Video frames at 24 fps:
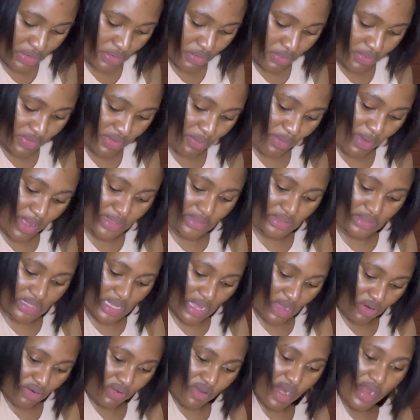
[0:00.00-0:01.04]
there was
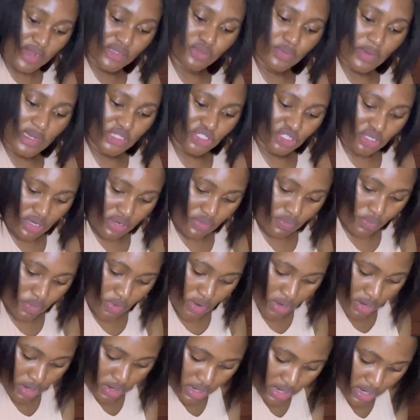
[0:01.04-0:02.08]
a graduation at
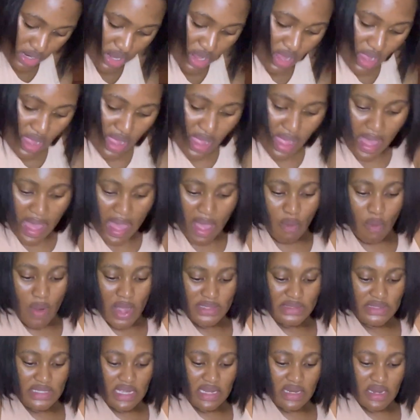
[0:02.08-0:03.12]
work. I was
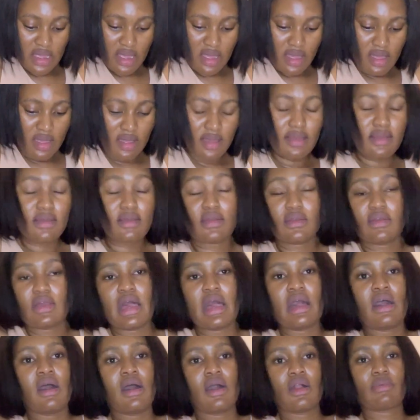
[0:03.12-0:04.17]
in a
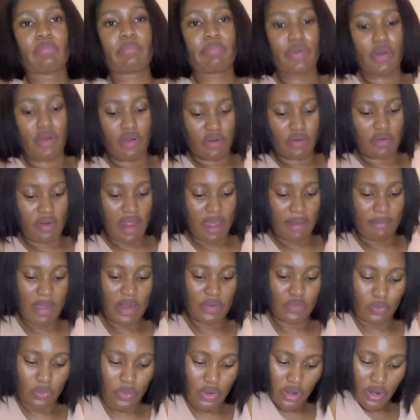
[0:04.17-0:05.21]
program at
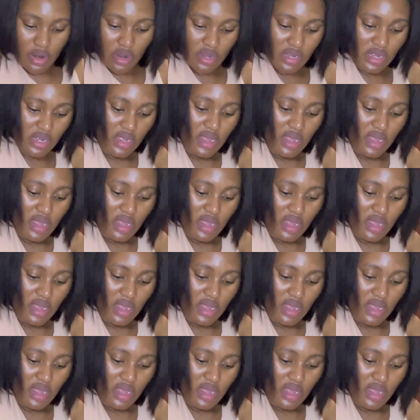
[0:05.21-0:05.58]
work